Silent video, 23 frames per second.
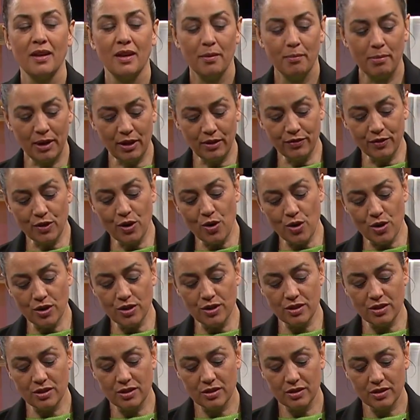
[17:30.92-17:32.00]
But of
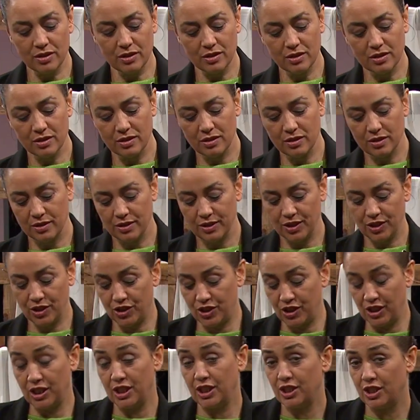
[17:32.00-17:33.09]
course,
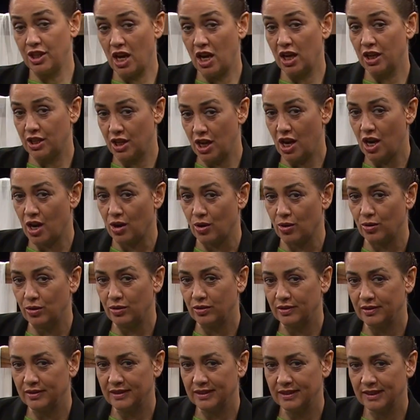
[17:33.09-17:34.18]
she did not know
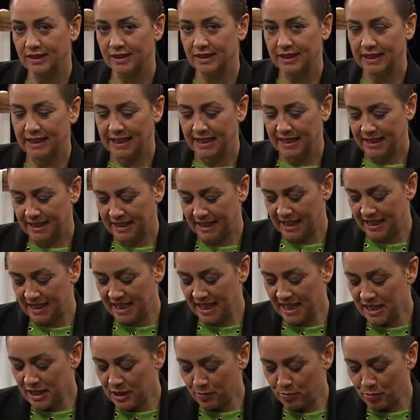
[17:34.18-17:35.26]
that
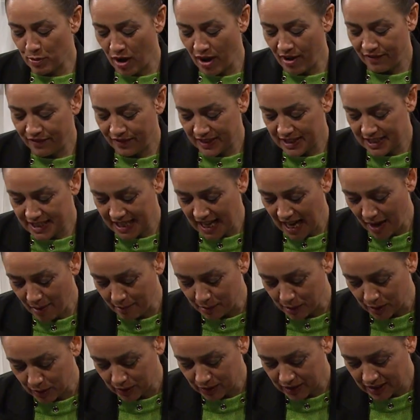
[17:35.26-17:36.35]
this prophet
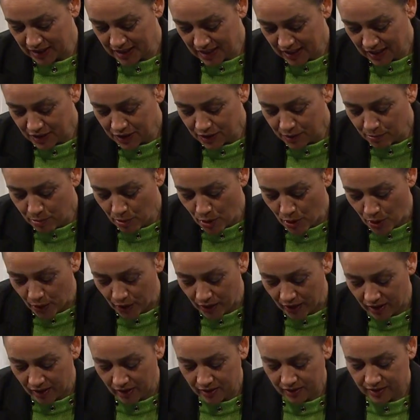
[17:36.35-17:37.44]
Samuel, this little
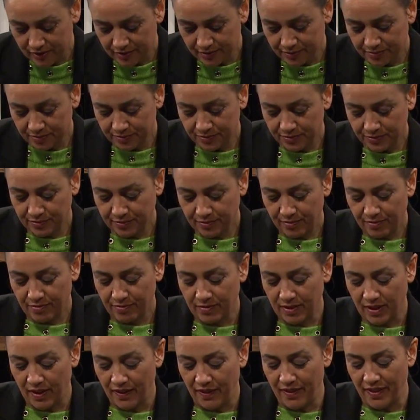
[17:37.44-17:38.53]
boy
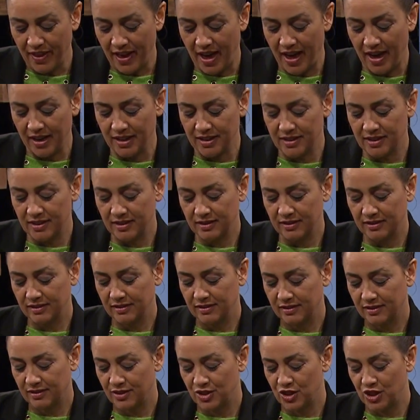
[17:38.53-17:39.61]
that
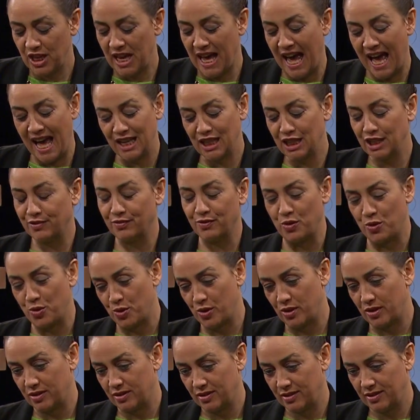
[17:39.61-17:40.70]
she asked
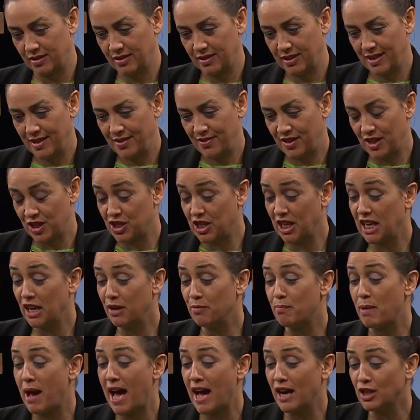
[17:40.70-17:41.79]
for, that she gave
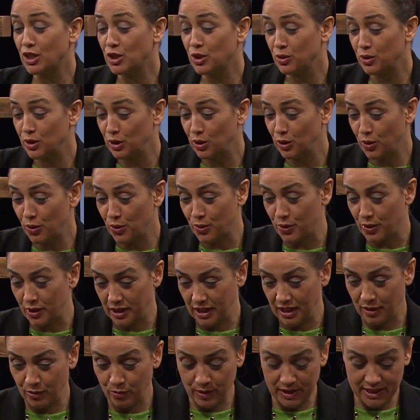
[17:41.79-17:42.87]
back to the Lord
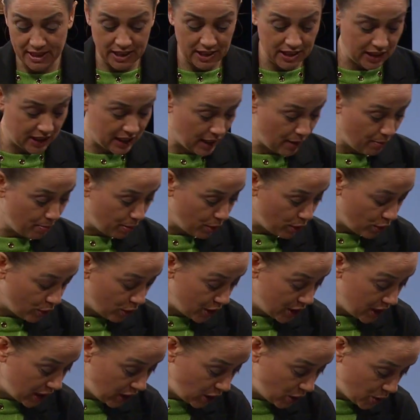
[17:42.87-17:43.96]
and was in the temple
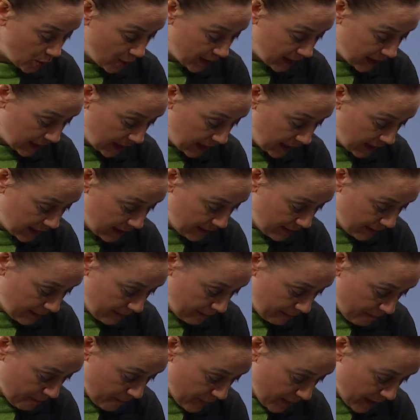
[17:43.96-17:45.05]
continually.
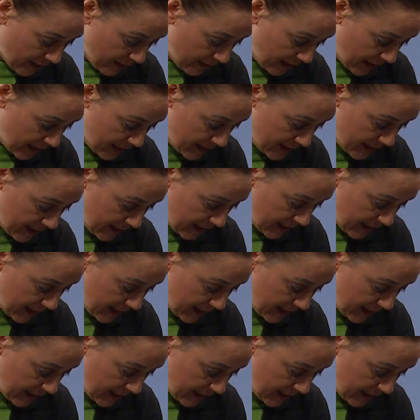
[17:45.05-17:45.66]
Let's